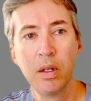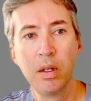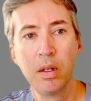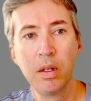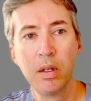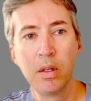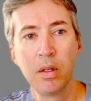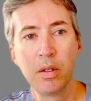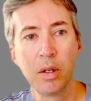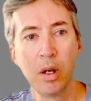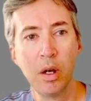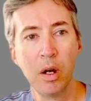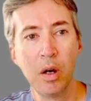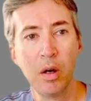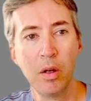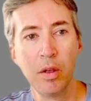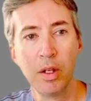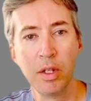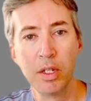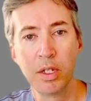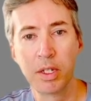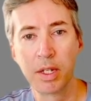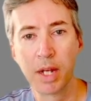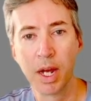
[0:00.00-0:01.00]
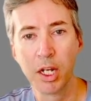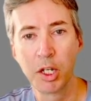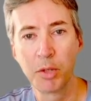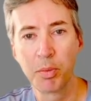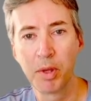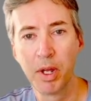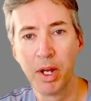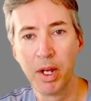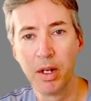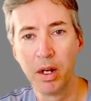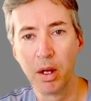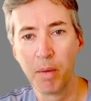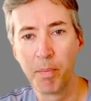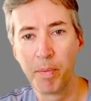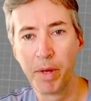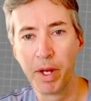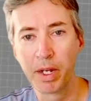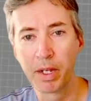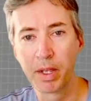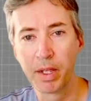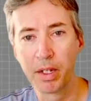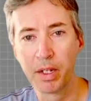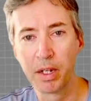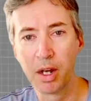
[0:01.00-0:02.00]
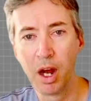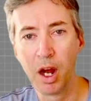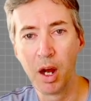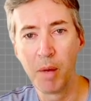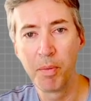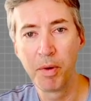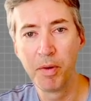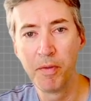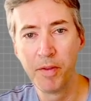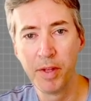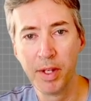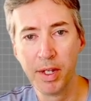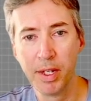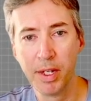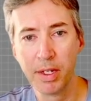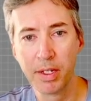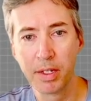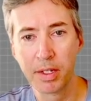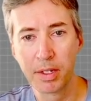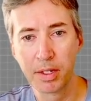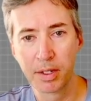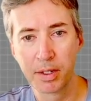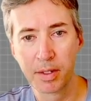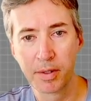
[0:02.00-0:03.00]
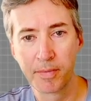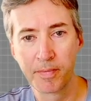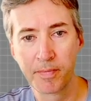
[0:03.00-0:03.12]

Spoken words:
So the sketch plane, I'll pick the top of this.